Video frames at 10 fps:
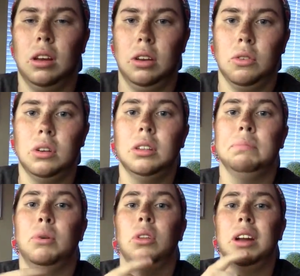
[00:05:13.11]
and you're going to
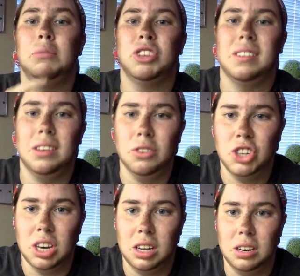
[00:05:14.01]
pull it up just to your
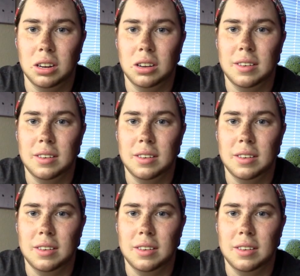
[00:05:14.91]
chin